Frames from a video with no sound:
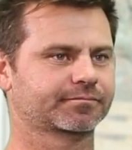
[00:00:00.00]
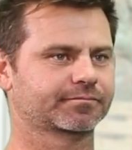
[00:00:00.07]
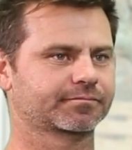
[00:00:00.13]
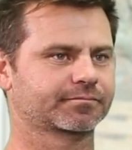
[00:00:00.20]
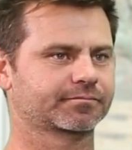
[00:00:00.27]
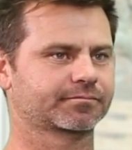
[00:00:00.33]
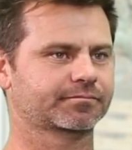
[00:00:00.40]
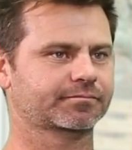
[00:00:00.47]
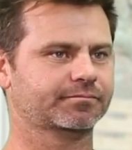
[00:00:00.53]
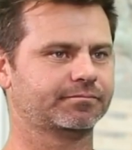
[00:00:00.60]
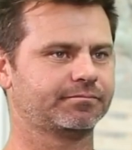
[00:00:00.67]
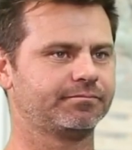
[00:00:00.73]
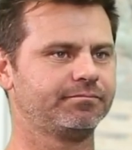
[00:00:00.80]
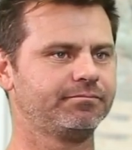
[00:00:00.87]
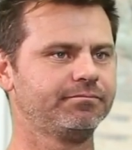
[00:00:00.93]

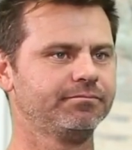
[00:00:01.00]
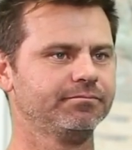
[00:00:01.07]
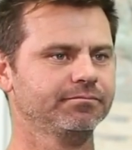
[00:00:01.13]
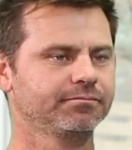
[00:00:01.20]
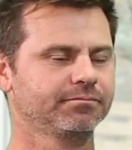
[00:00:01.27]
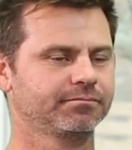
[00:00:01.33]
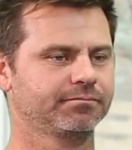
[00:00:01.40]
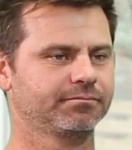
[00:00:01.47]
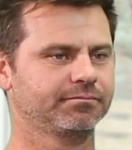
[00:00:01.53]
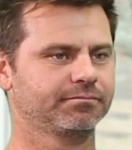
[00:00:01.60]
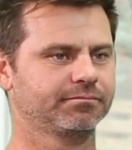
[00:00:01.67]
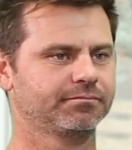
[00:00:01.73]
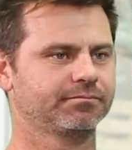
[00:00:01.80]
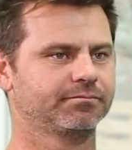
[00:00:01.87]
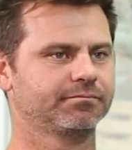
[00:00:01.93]

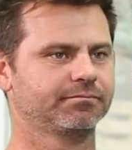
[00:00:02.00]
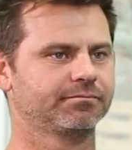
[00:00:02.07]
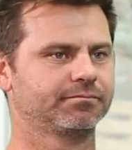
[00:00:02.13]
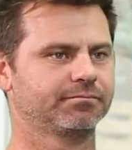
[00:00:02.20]
This person isn't speaking.